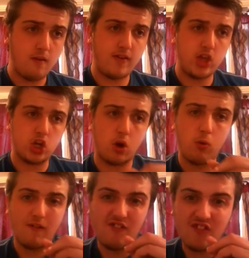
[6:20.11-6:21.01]
Then you
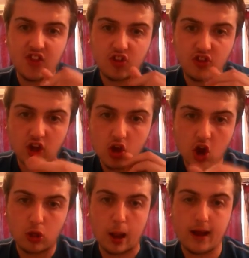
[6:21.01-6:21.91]
go 16
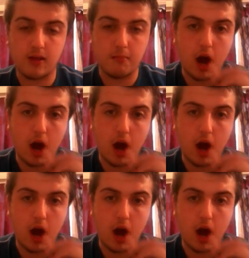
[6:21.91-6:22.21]
years later,